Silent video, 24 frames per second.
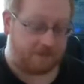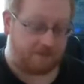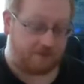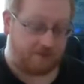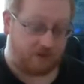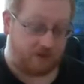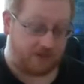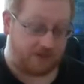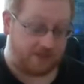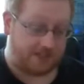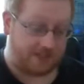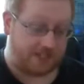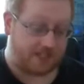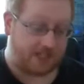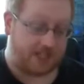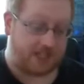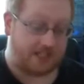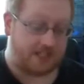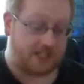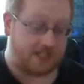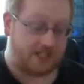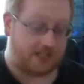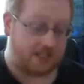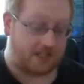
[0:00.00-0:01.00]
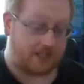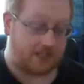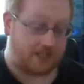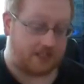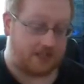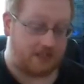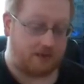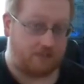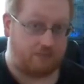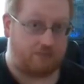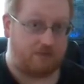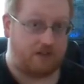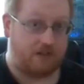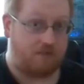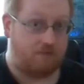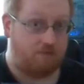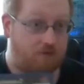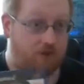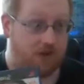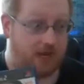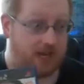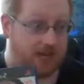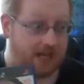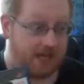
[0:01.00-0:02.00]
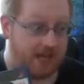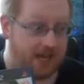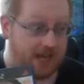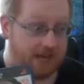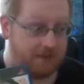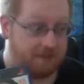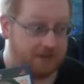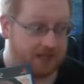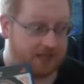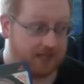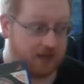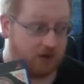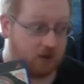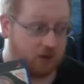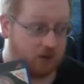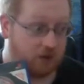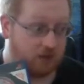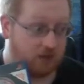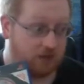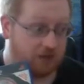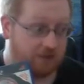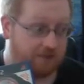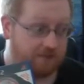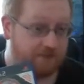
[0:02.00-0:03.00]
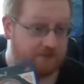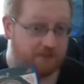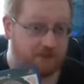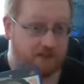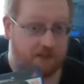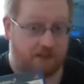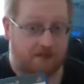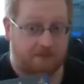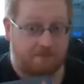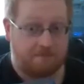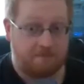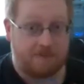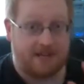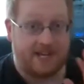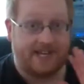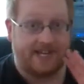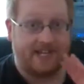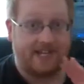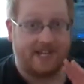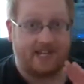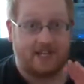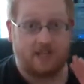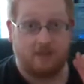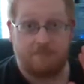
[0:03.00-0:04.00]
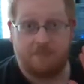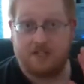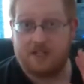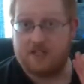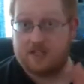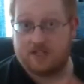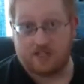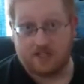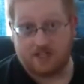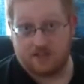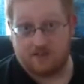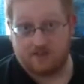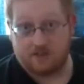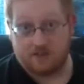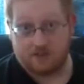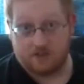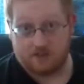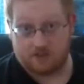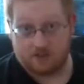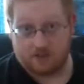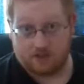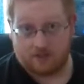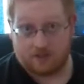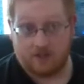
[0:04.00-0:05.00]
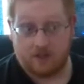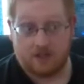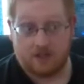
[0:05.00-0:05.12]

What I understand, it's a pretty rare game to get hold of, mainly the PC version.